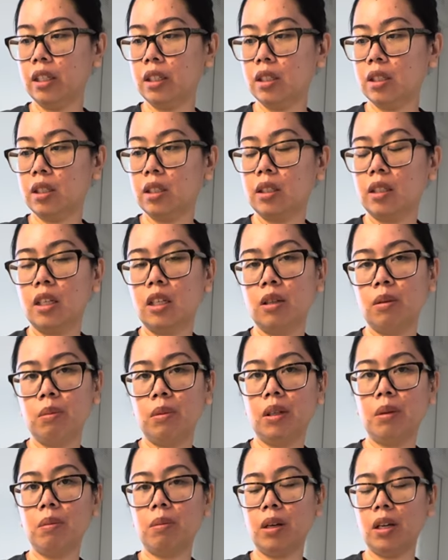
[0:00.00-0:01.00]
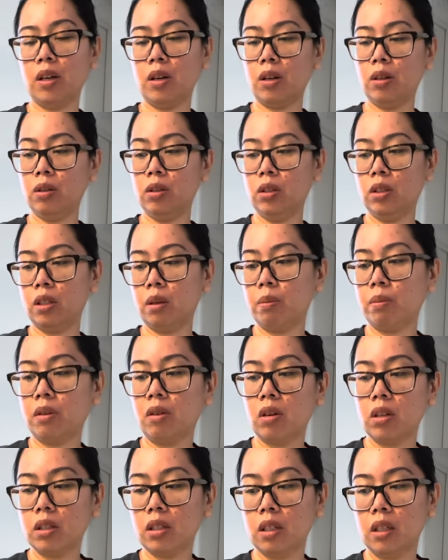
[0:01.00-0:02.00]
This is gonna be my hydrogen
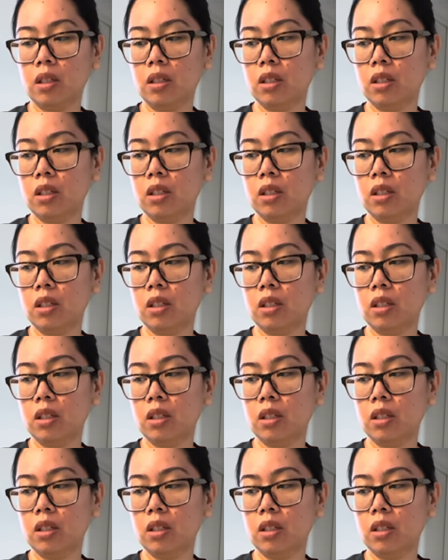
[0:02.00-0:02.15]
peroxide.